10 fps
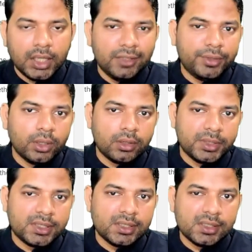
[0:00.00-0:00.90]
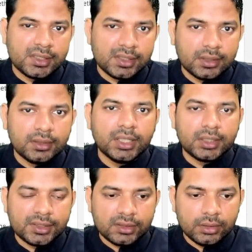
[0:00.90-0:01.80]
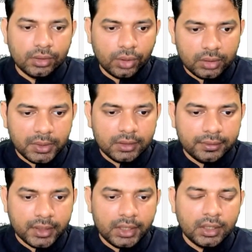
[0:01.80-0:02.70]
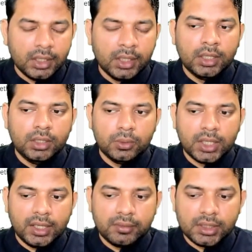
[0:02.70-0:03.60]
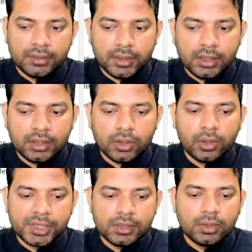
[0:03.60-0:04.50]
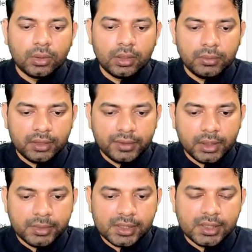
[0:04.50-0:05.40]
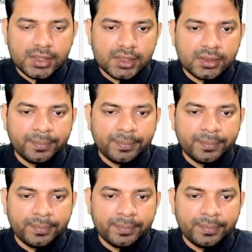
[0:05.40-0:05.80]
If you're a business that is not verified, you will have a different option called verify business,